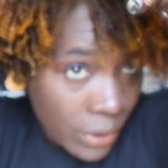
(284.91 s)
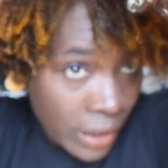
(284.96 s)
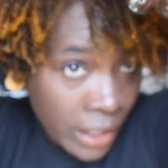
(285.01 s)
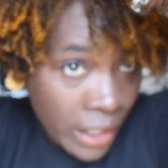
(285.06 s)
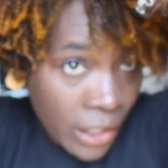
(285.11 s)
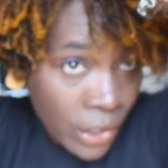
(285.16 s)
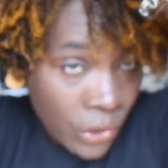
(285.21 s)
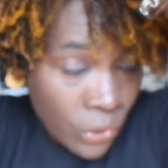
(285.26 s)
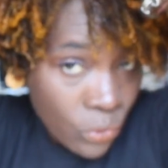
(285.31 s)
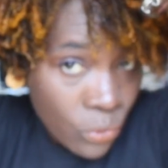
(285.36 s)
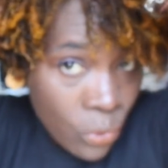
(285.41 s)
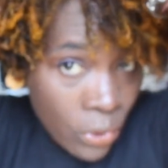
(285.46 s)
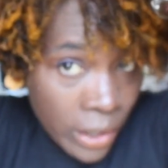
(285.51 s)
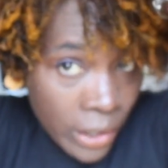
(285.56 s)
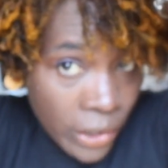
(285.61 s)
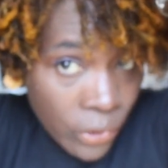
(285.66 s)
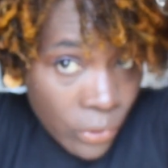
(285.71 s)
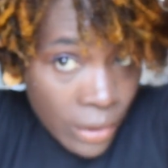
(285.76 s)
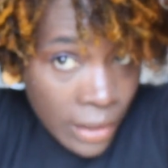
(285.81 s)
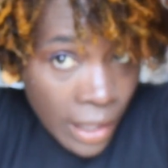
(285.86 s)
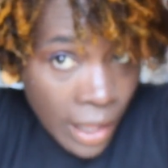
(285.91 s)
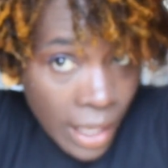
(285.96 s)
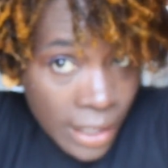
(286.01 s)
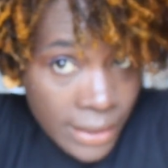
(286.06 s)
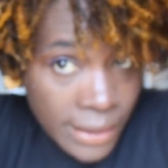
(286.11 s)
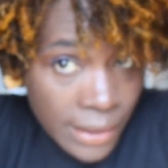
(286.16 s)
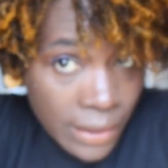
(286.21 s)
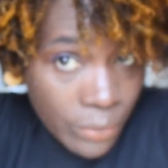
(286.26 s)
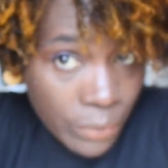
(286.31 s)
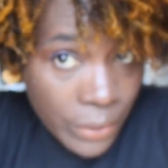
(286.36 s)
and you want your
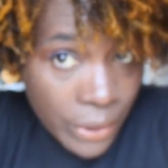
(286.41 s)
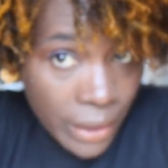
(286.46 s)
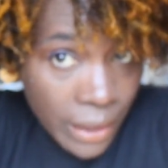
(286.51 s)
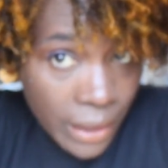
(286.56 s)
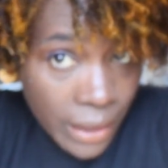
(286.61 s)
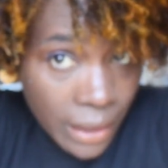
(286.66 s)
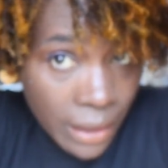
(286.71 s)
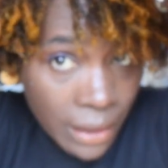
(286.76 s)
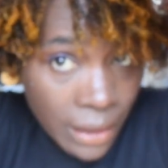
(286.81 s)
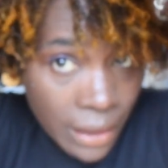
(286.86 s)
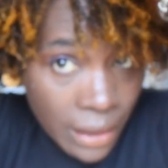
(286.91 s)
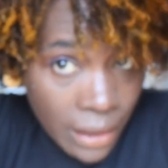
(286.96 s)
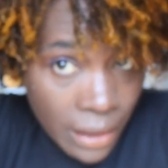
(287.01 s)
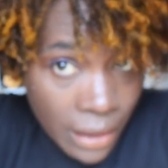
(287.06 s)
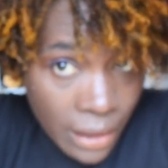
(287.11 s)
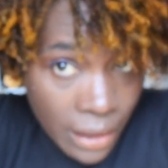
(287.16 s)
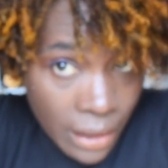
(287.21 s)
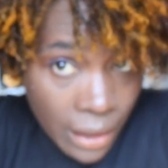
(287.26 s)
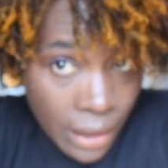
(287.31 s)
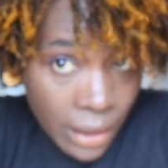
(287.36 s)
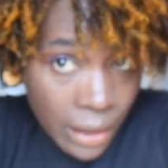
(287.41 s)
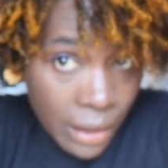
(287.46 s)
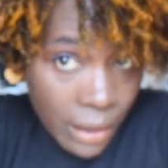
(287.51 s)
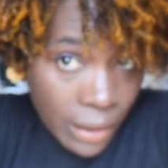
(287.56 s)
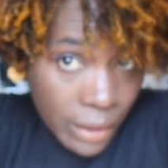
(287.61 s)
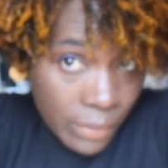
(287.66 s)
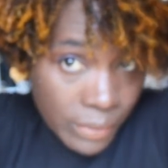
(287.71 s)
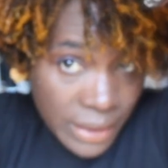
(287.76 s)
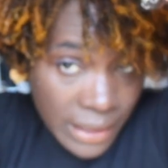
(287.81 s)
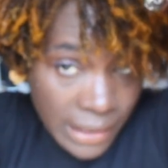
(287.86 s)
locks to be
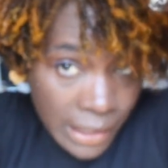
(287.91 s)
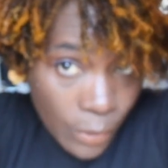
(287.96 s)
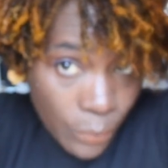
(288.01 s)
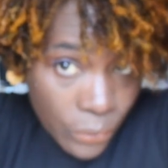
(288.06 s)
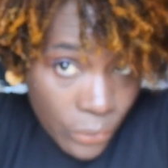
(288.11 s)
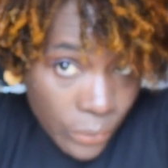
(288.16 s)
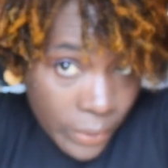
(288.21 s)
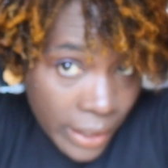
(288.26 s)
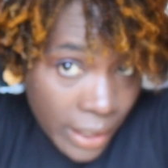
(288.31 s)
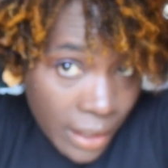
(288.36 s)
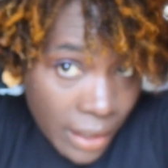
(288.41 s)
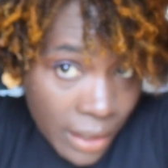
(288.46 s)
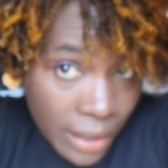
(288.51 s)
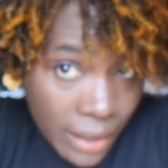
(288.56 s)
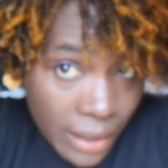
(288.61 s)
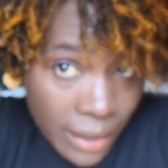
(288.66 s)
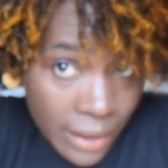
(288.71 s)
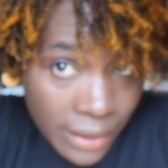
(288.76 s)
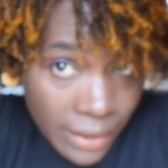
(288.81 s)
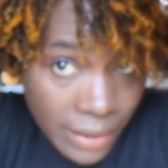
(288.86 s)
separated.